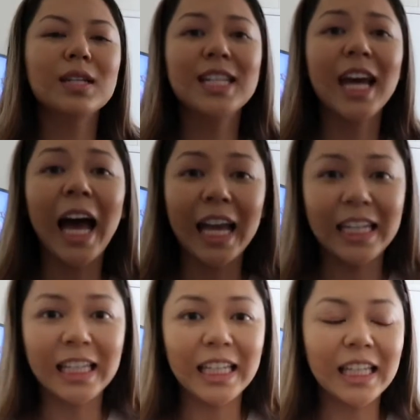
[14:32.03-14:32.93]

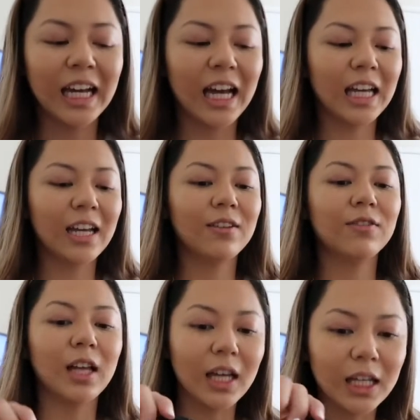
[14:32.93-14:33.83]
tiny. I
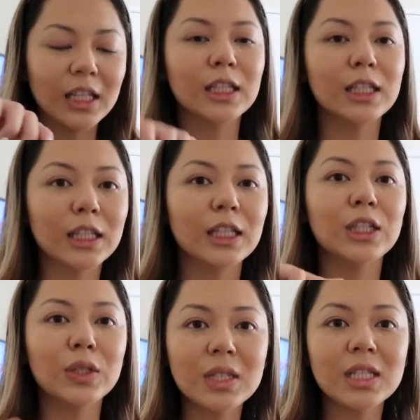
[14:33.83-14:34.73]
have like literally
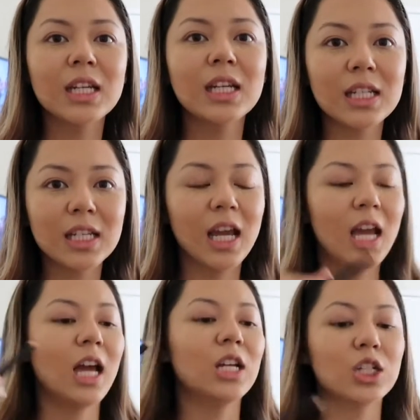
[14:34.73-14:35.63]
used it
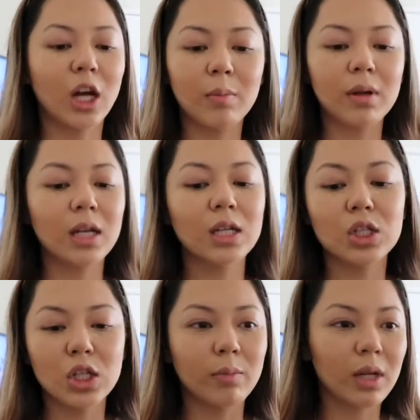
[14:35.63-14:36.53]
and sharpened it
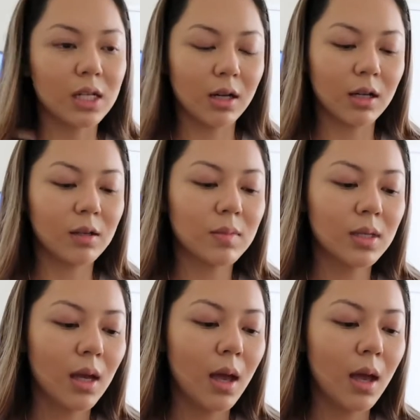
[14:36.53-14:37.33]
so many times,